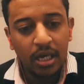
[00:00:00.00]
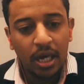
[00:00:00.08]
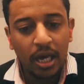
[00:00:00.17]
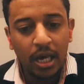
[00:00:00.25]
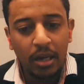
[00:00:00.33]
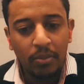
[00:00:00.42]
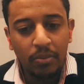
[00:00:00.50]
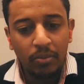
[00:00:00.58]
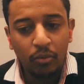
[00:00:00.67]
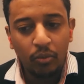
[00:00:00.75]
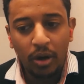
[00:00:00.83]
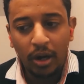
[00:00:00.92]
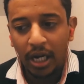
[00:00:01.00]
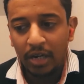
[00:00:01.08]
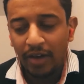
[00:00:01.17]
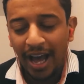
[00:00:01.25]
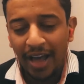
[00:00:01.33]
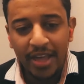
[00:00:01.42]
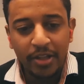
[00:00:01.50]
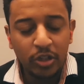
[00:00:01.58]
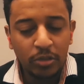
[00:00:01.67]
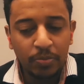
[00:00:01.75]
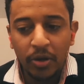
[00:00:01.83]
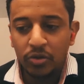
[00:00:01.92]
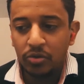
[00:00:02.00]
kind of at their disposal.